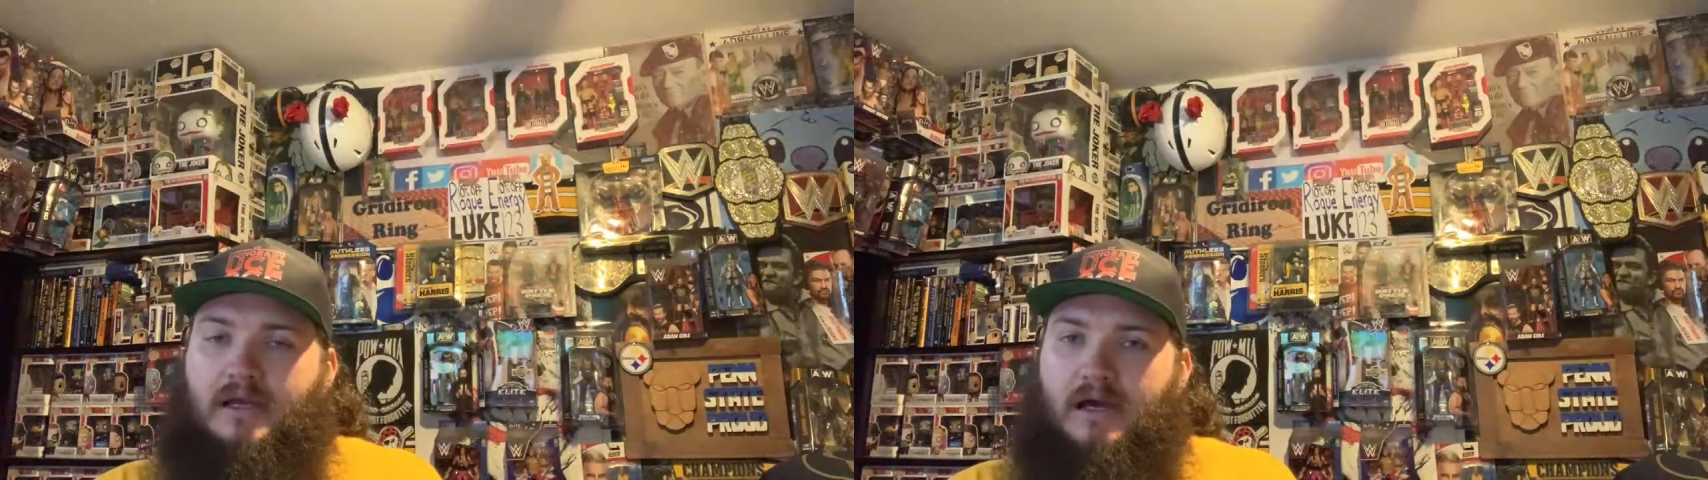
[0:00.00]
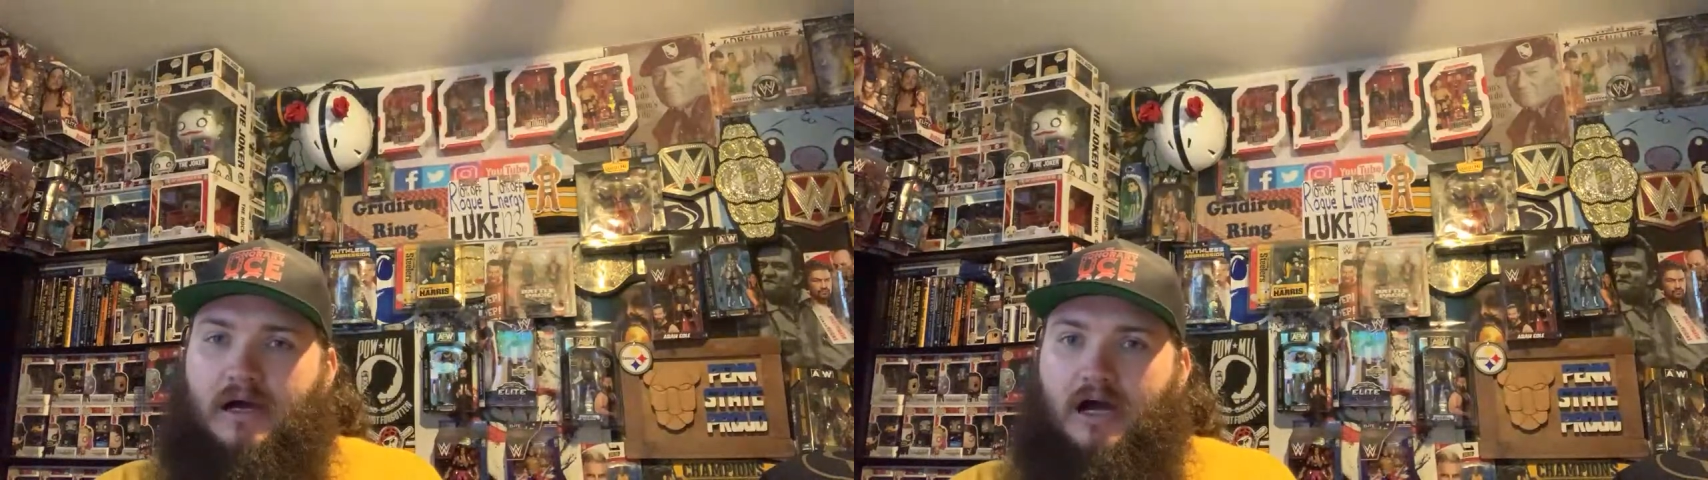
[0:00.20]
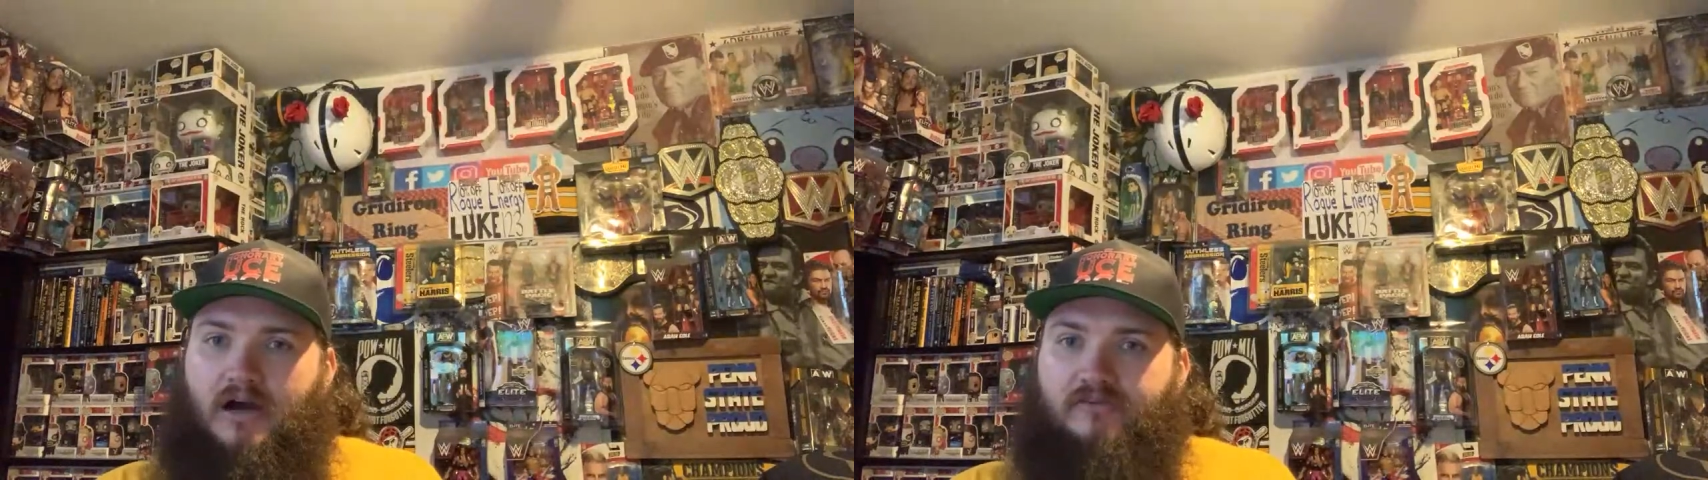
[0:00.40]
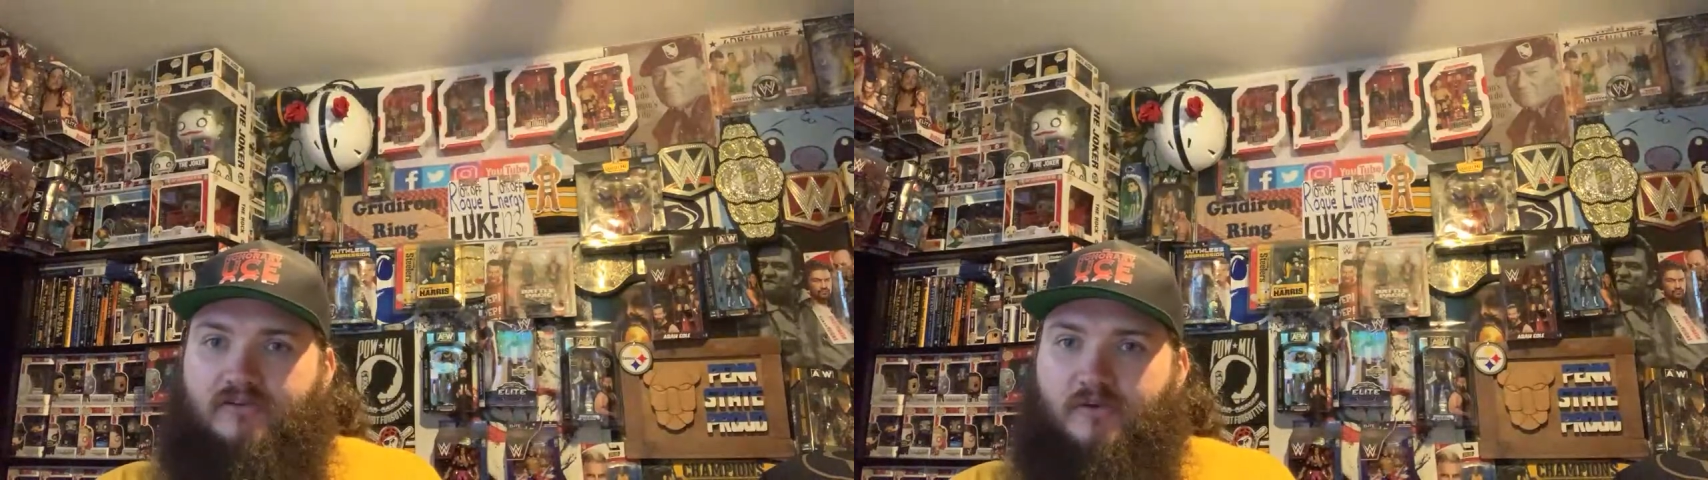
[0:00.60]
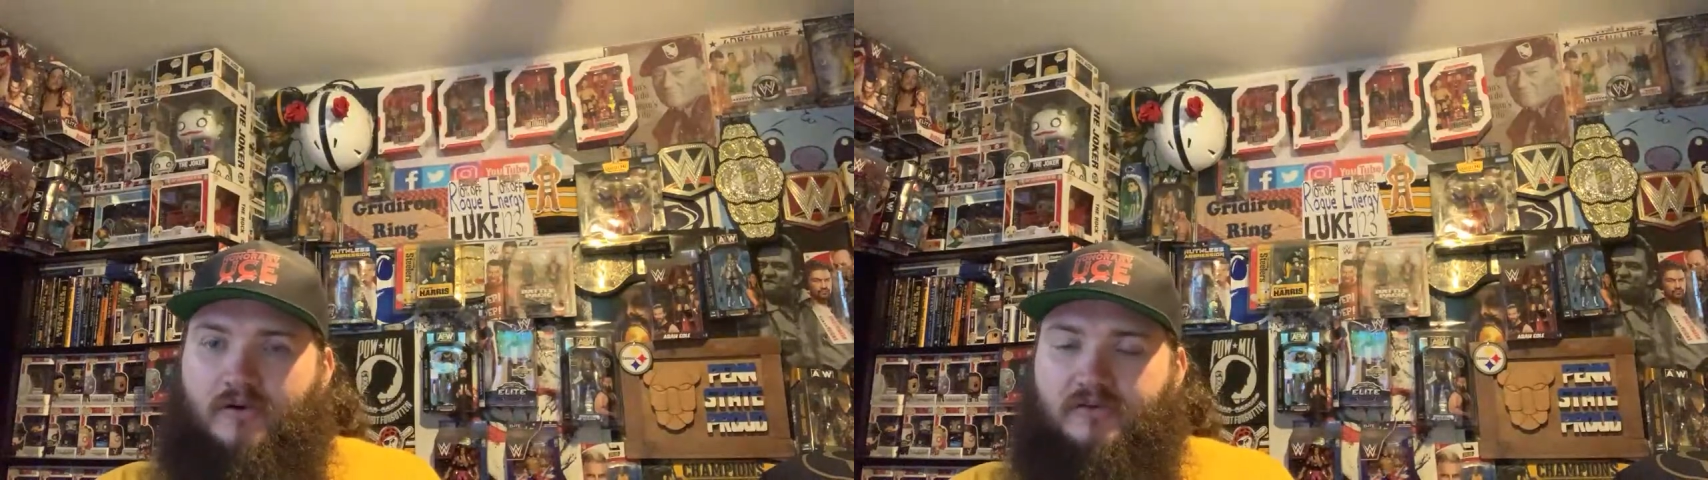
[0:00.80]
for
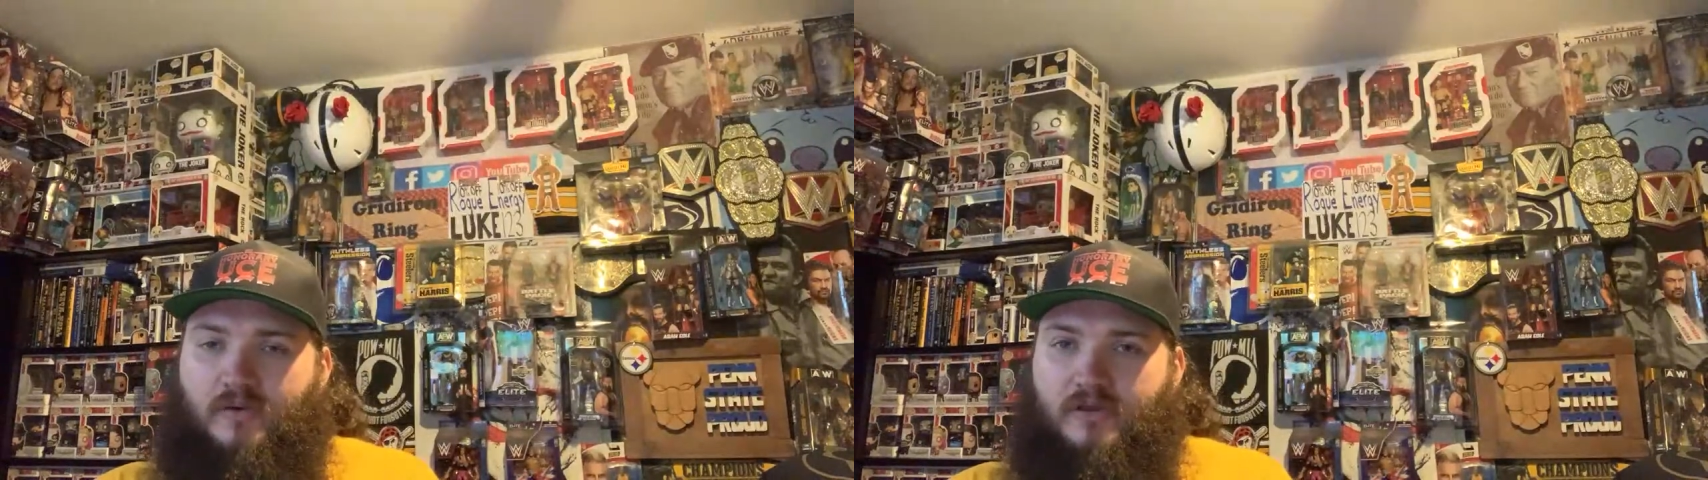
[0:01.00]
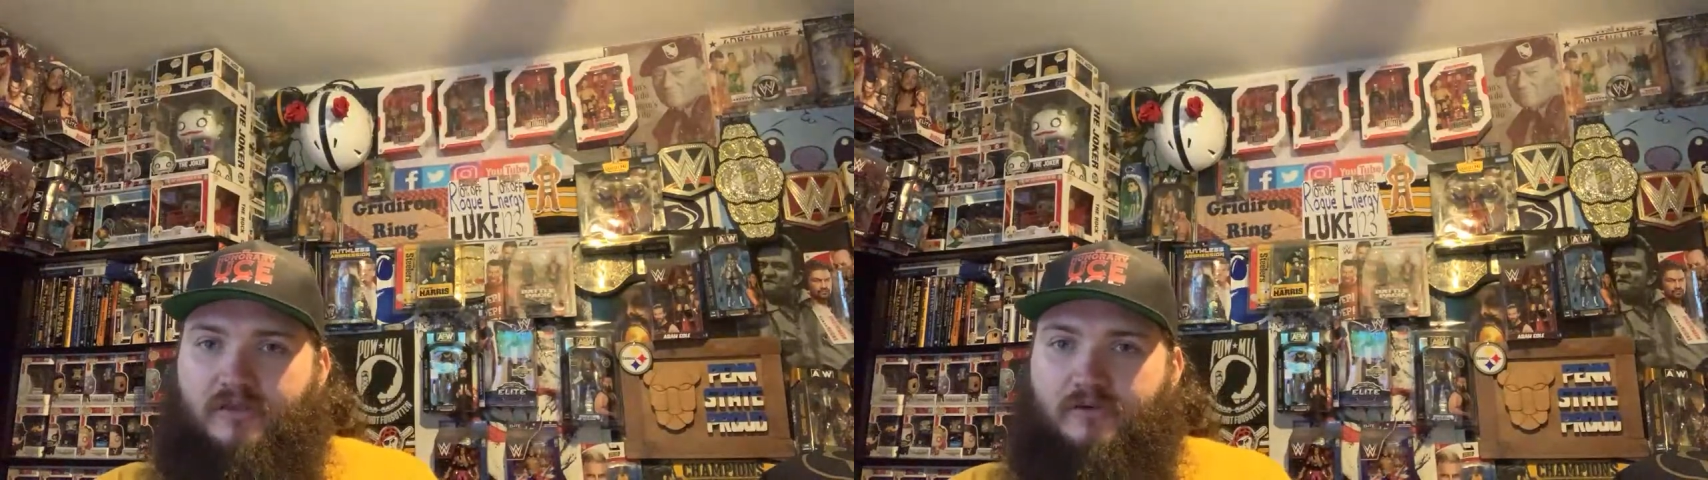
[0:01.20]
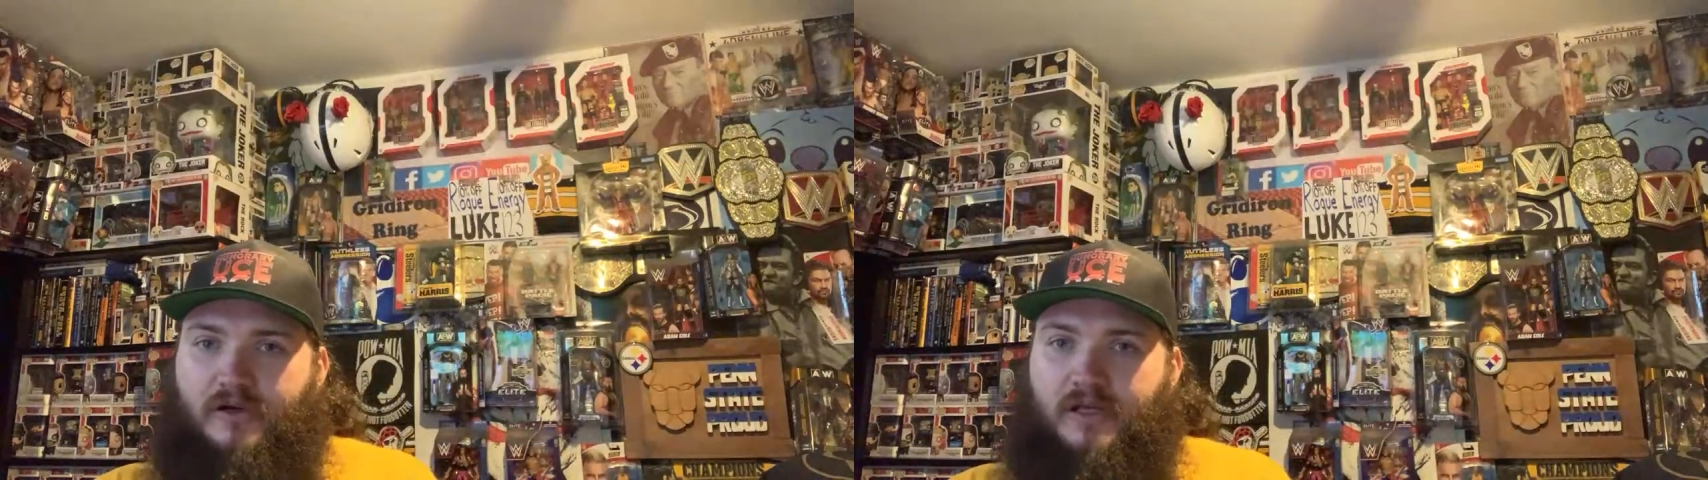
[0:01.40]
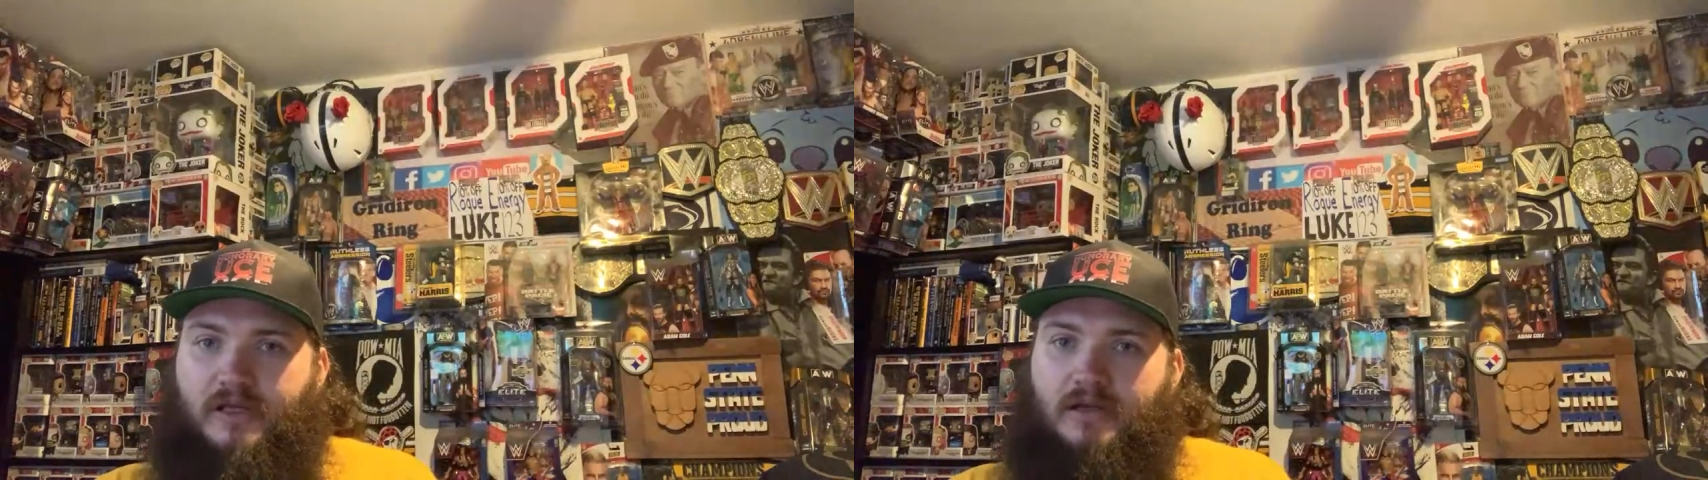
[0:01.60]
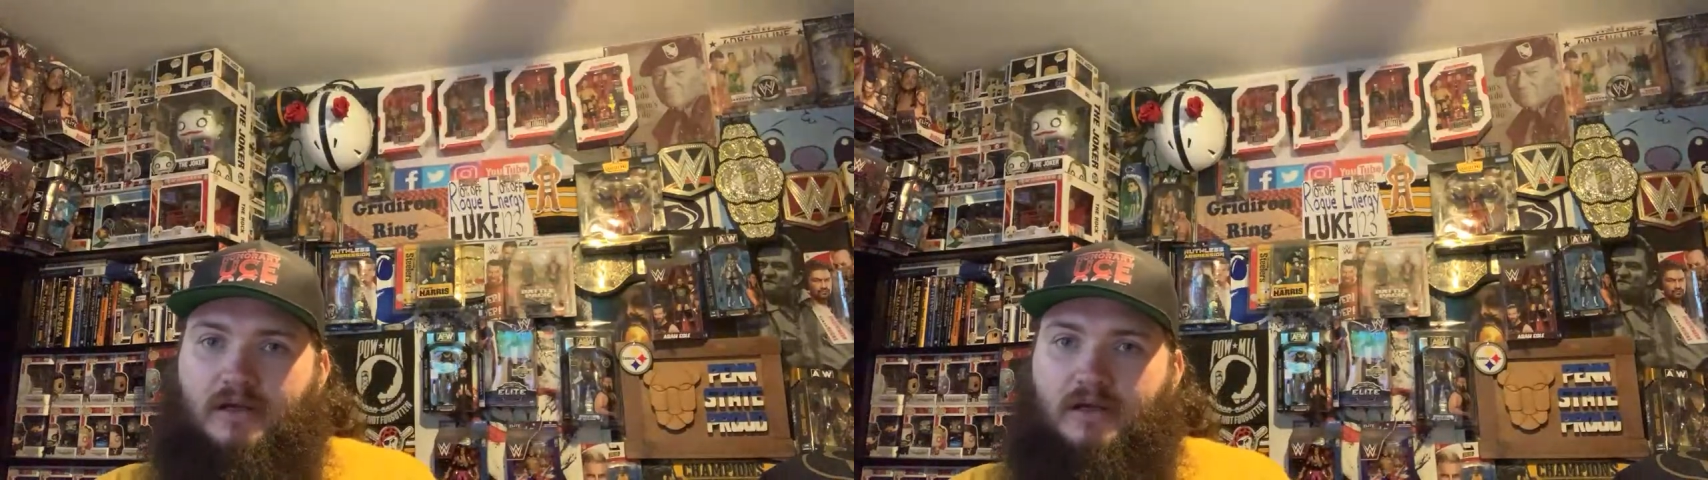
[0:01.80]
2023